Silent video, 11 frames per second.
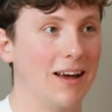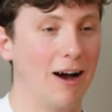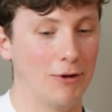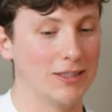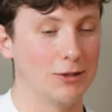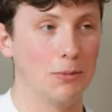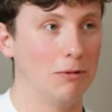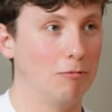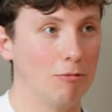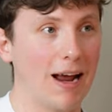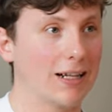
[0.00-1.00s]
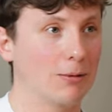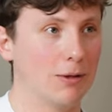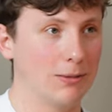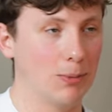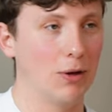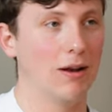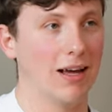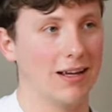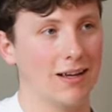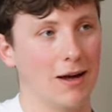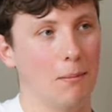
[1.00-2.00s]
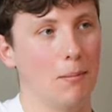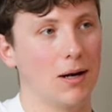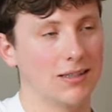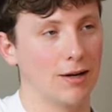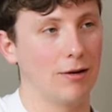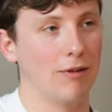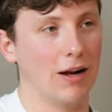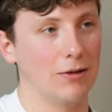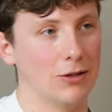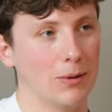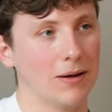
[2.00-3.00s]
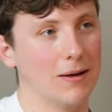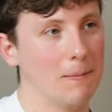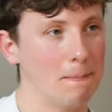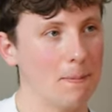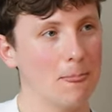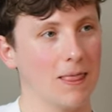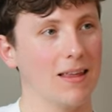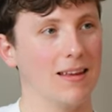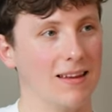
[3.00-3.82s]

Otherwise, it will be wrecked when you put like a monetary value to it. That's